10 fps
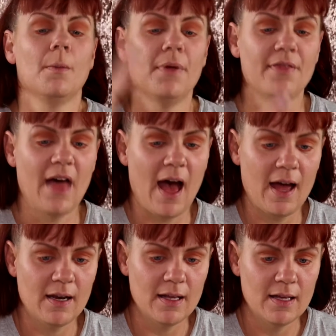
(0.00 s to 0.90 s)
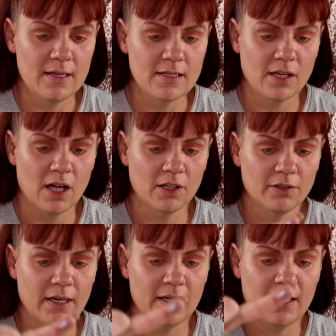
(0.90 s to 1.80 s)
But that is the
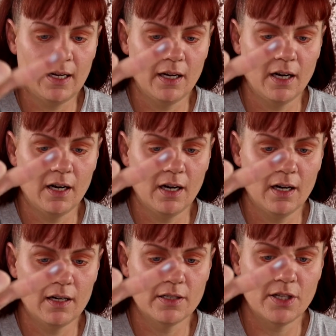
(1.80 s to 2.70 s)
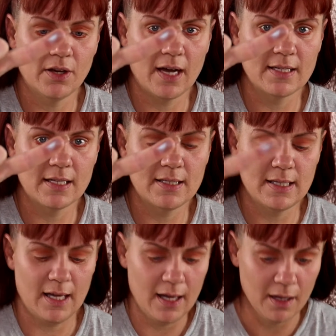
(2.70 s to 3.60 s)
color right here, so you guys can
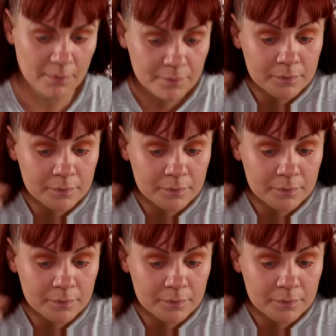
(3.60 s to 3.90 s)
see.